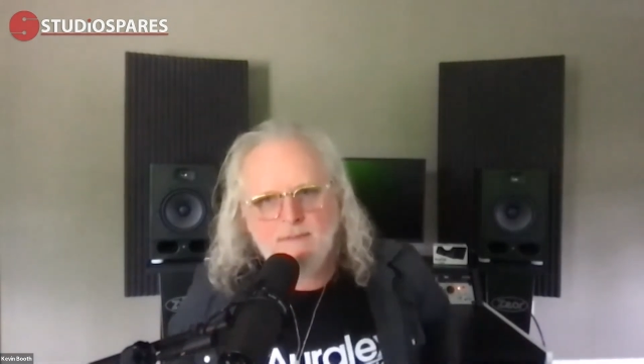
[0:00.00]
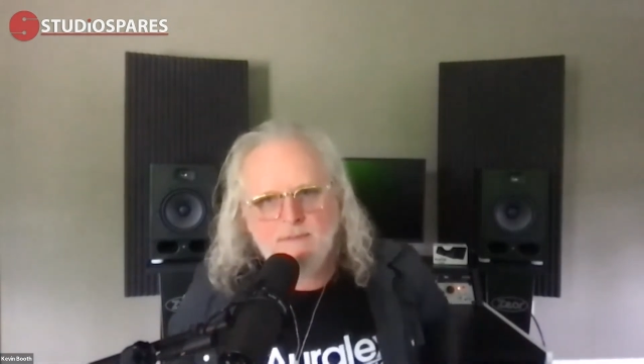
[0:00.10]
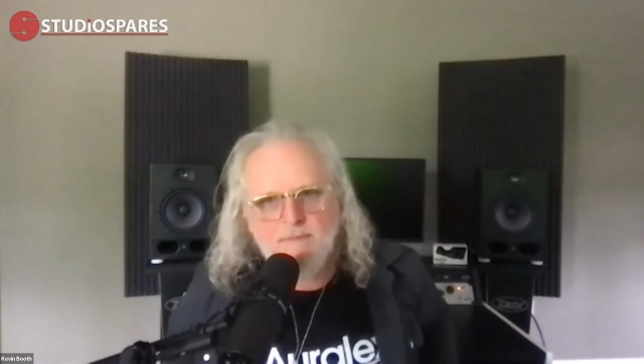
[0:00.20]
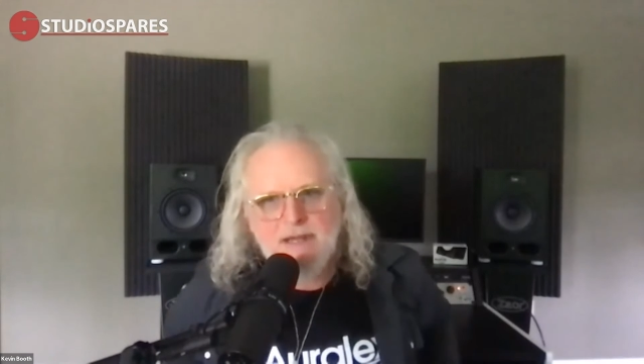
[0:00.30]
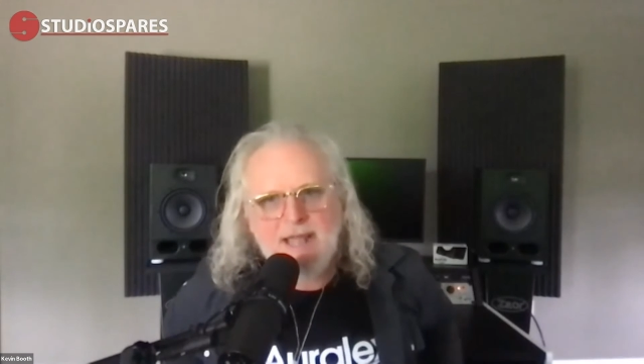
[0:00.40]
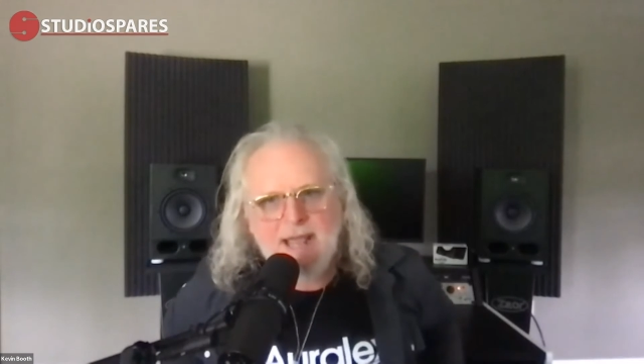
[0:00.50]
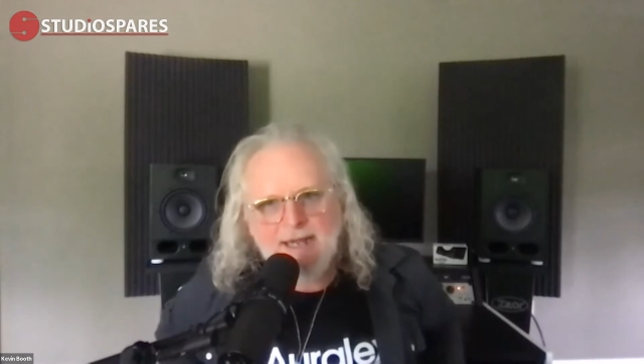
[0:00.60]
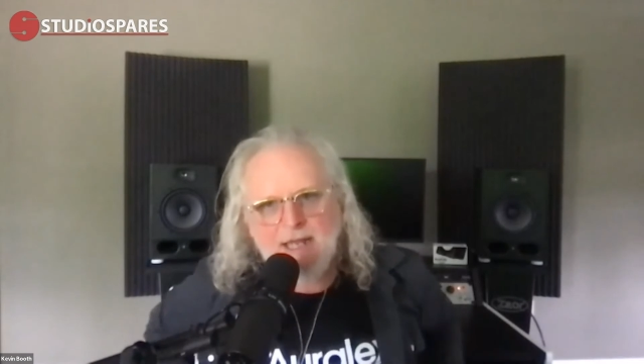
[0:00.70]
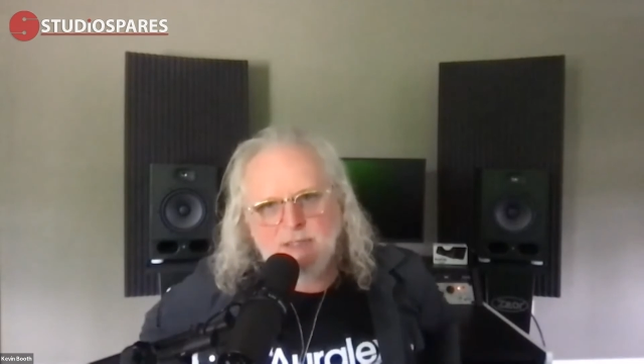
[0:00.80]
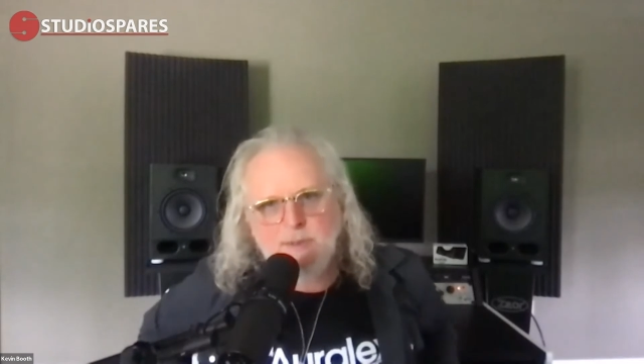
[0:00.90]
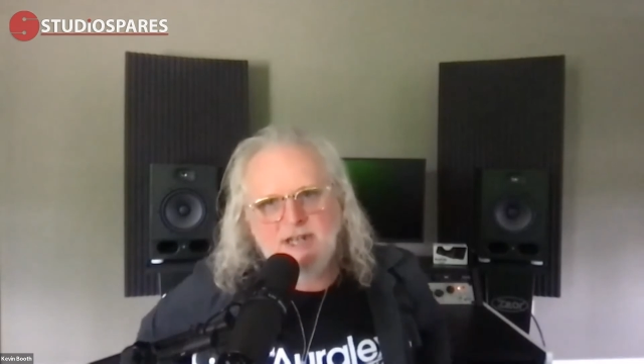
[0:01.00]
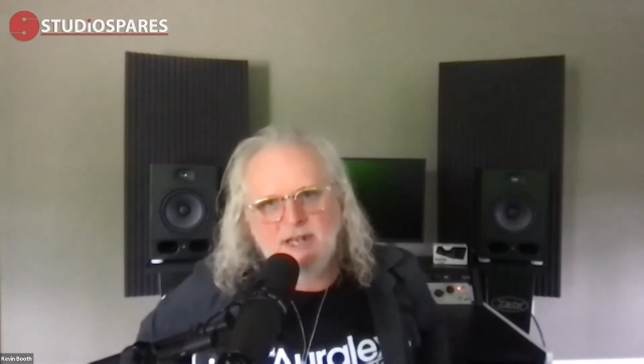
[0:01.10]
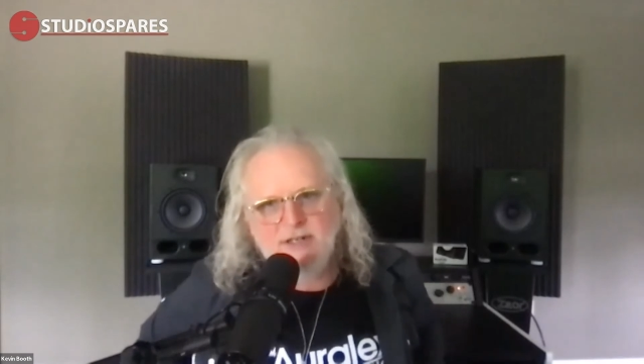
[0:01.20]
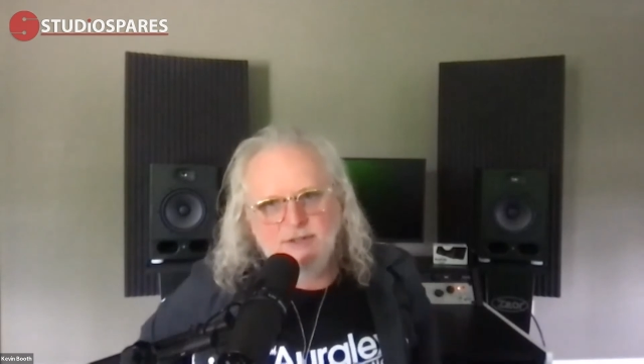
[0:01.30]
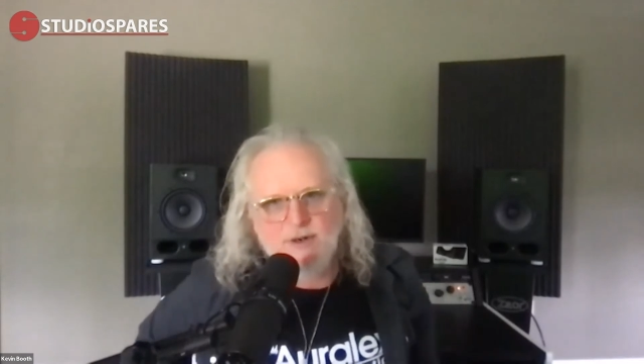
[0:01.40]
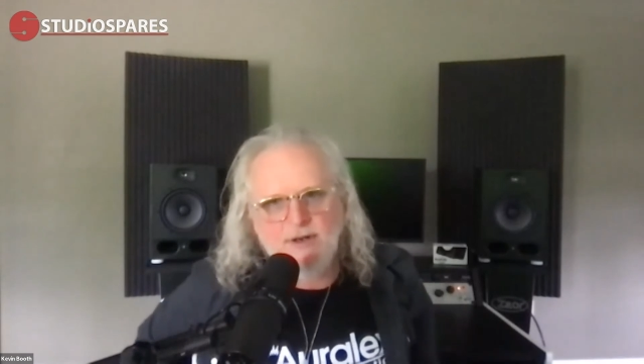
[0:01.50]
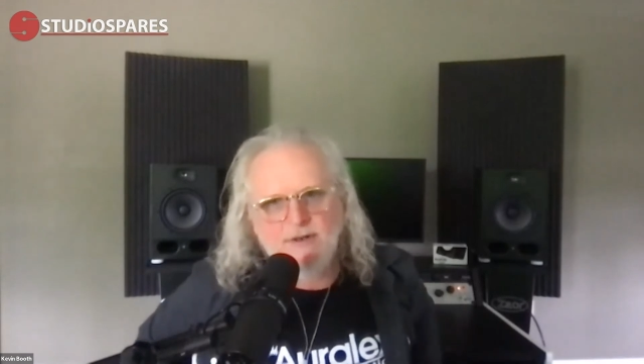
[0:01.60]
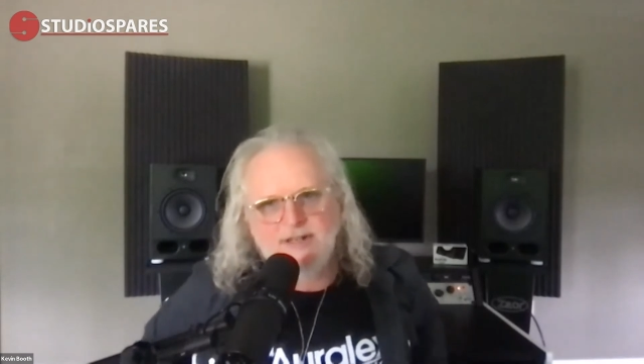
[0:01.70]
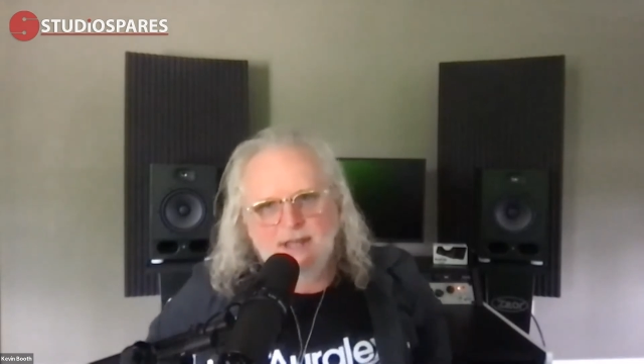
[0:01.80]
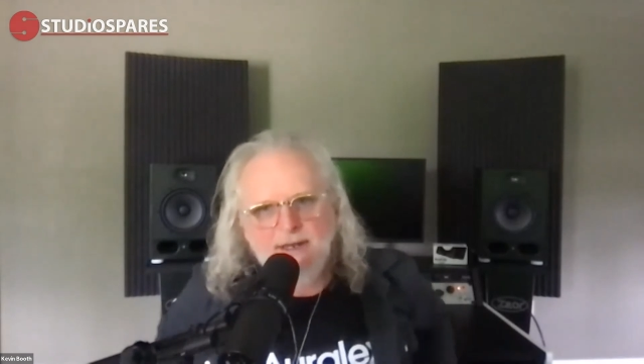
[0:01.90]
mitigating expectations or
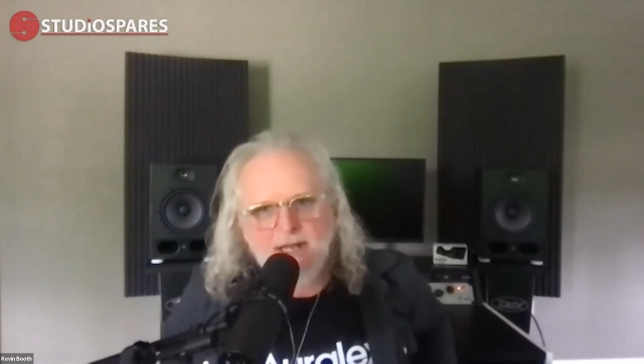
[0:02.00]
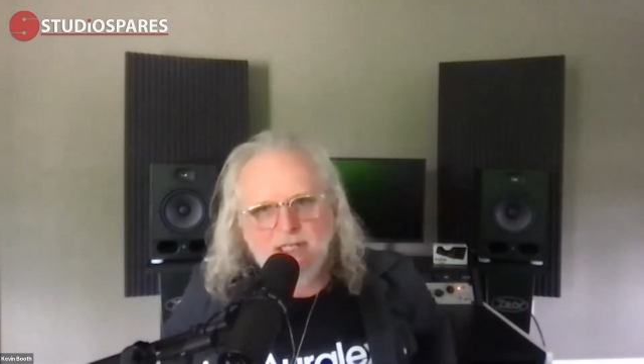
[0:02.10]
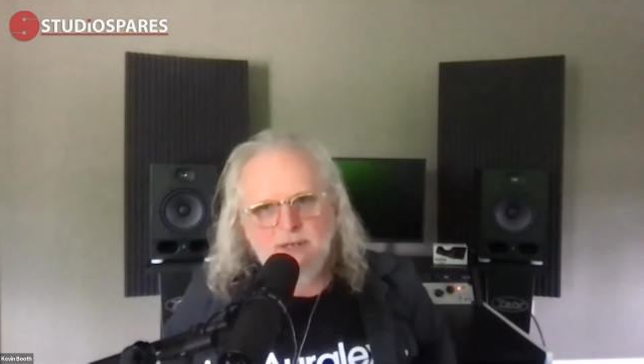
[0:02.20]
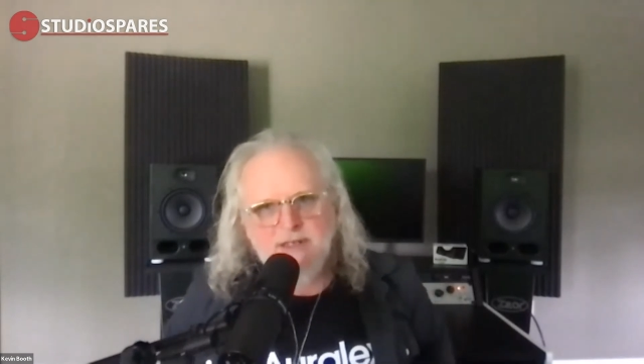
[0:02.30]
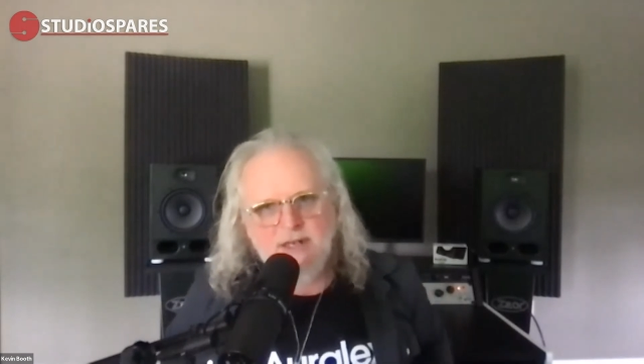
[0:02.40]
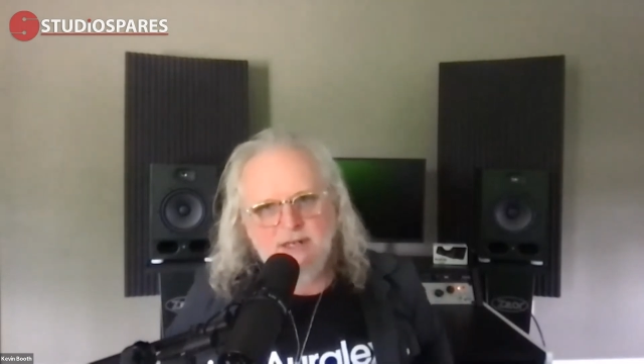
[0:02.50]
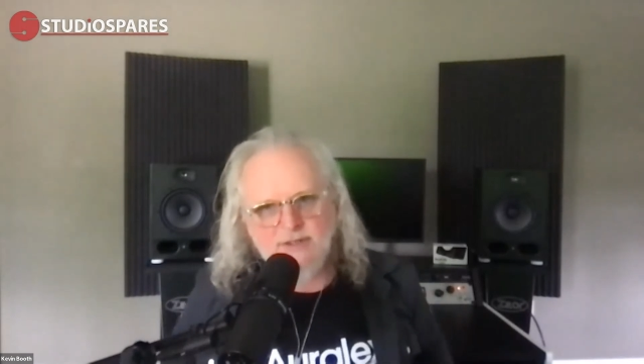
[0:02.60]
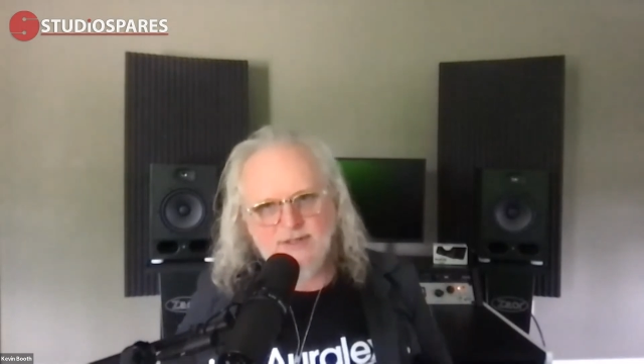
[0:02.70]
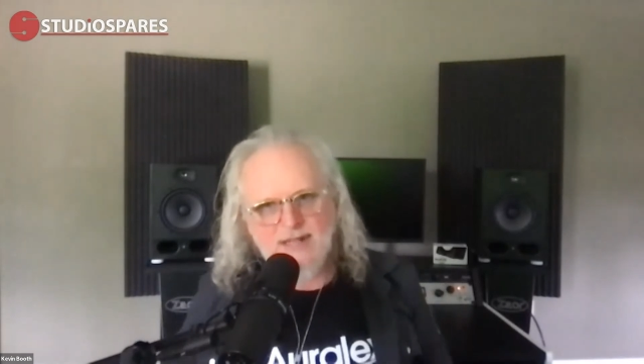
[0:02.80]
understanding expectations,